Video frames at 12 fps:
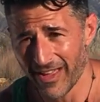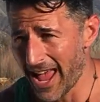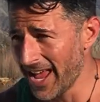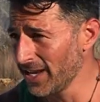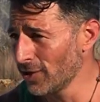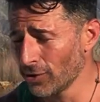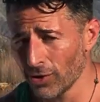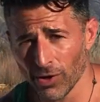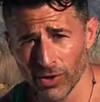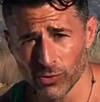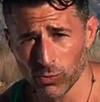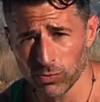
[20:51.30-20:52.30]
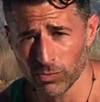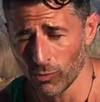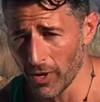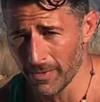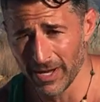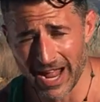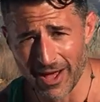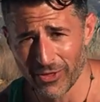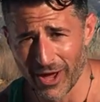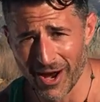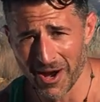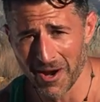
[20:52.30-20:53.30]
Any girls, women
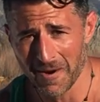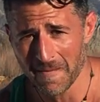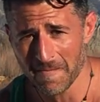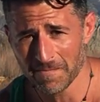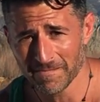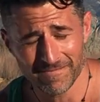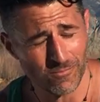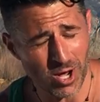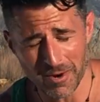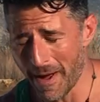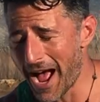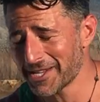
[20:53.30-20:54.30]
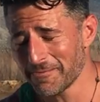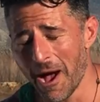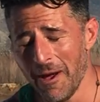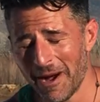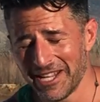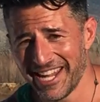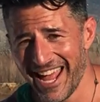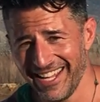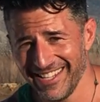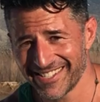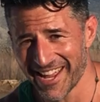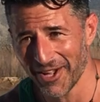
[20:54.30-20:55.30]
out there want to pass by my
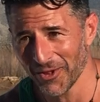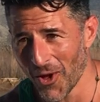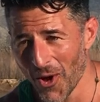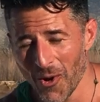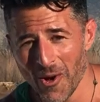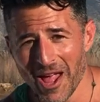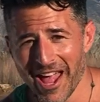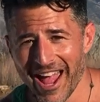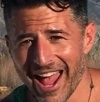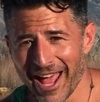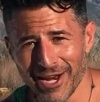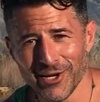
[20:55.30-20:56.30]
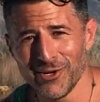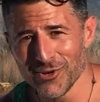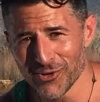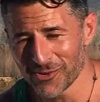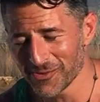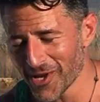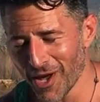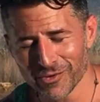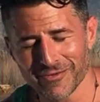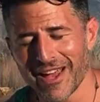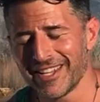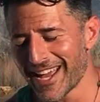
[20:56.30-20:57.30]
tent and say hello and introduce
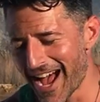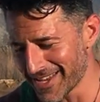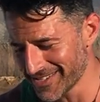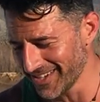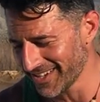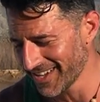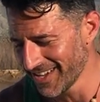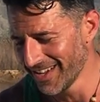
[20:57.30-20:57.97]
themselves, fantastic.